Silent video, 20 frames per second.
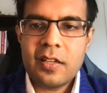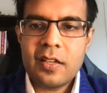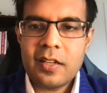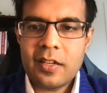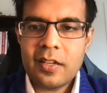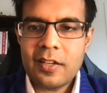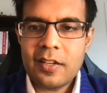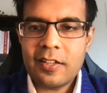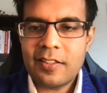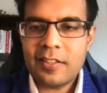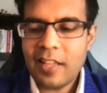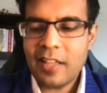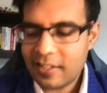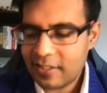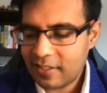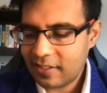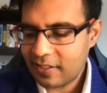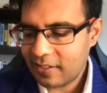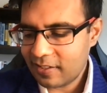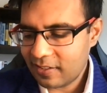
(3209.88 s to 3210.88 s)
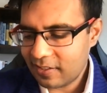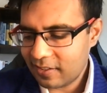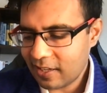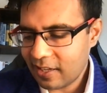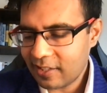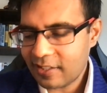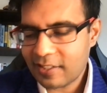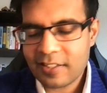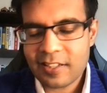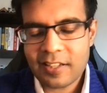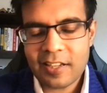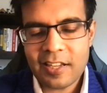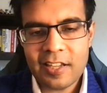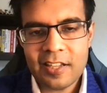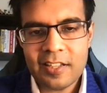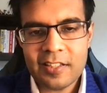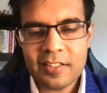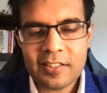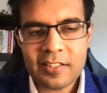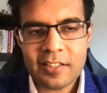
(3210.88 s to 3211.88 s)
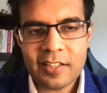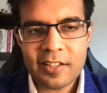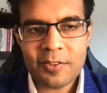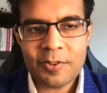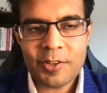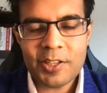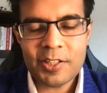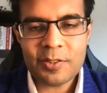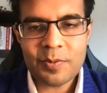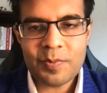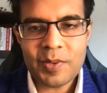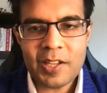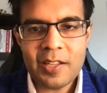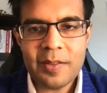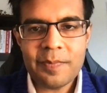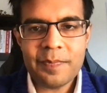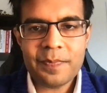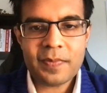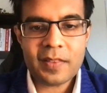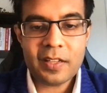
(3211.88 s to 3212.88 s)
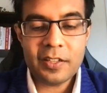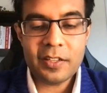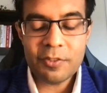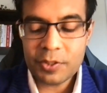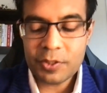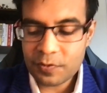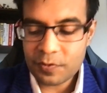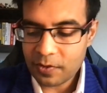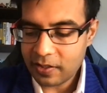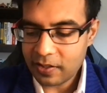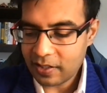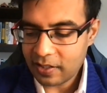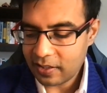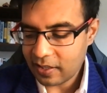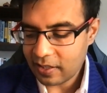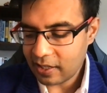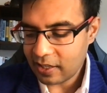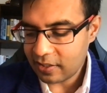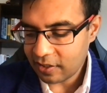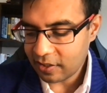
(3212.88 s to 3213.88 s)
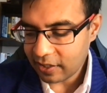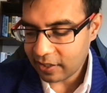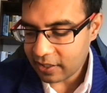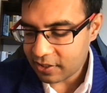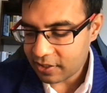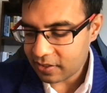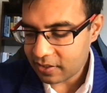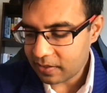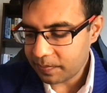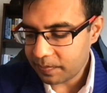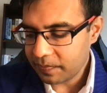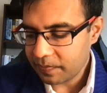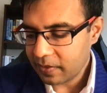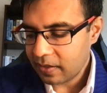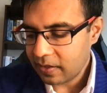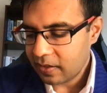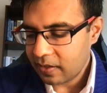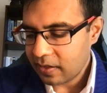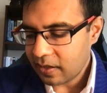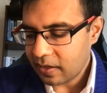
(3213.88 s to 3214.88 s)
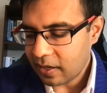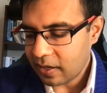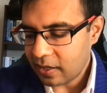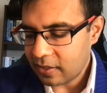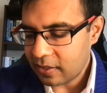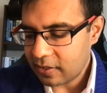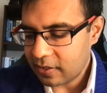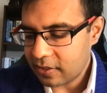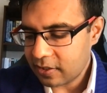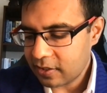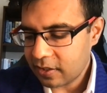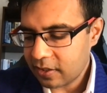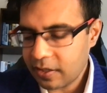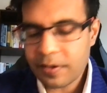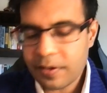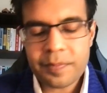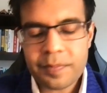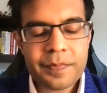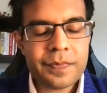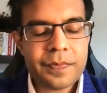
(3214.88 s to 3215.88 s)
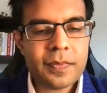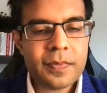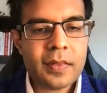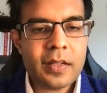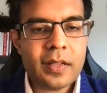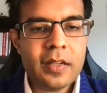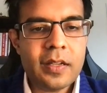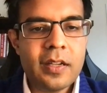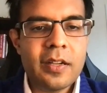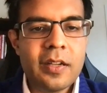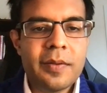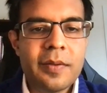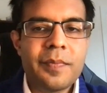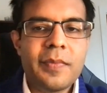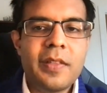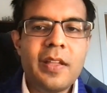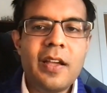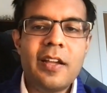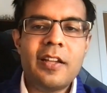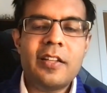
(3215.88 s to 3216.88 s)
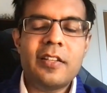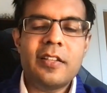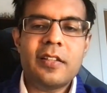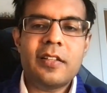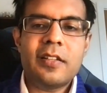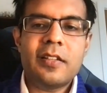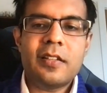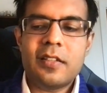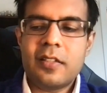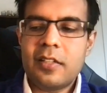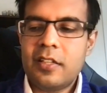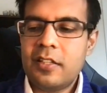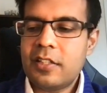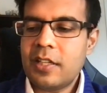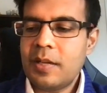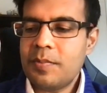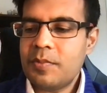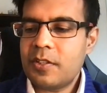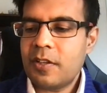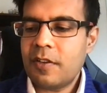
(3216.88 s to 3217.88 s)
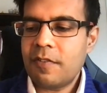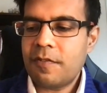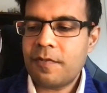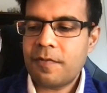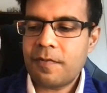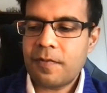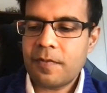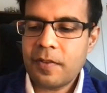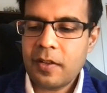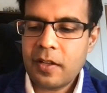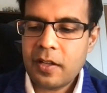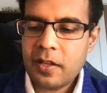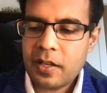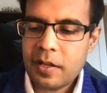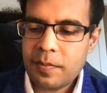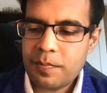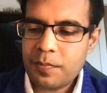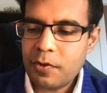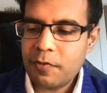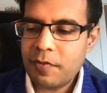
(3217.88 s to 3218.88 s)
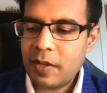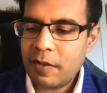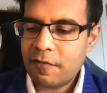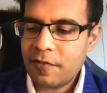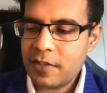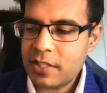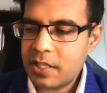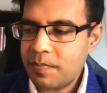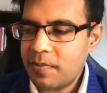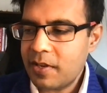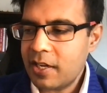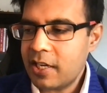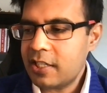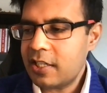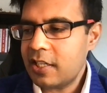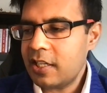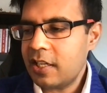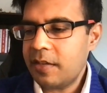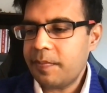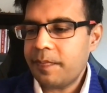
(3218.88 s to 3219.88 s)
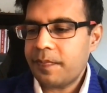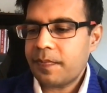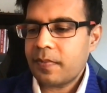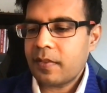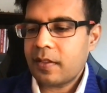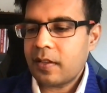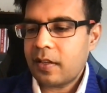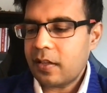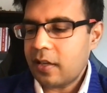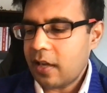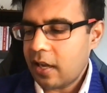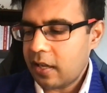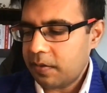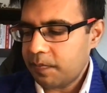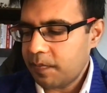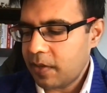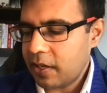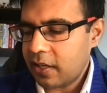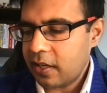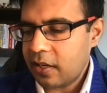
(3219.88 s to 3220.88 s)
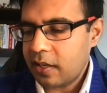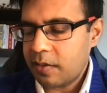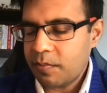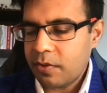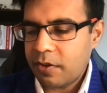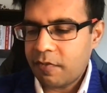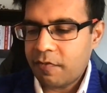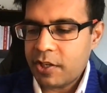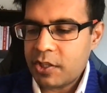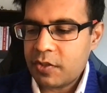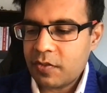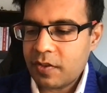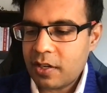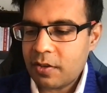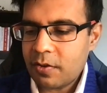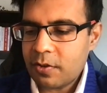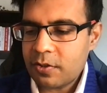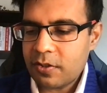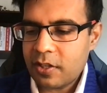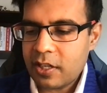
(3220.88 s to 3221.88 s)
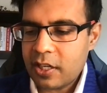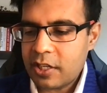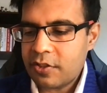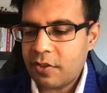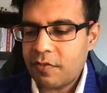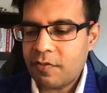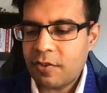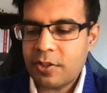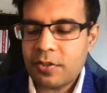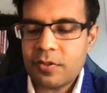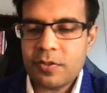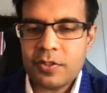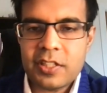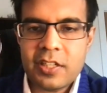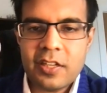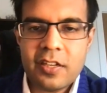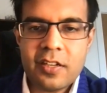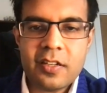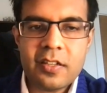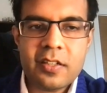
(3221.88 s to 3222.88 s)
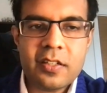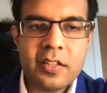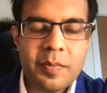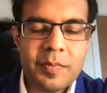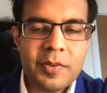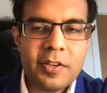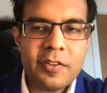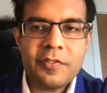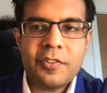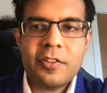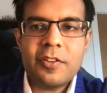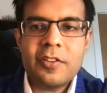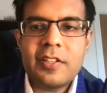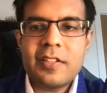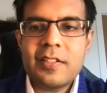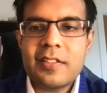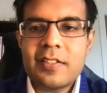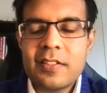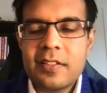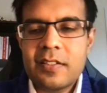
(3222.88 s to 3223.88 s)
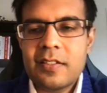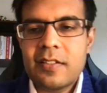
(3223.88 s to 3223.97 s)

uh, that that is uh, going to be useful in that direction and uh, uh, yeah in in terms of improving visibility and making it more visual Odilina, do you want to share a couple of thoughts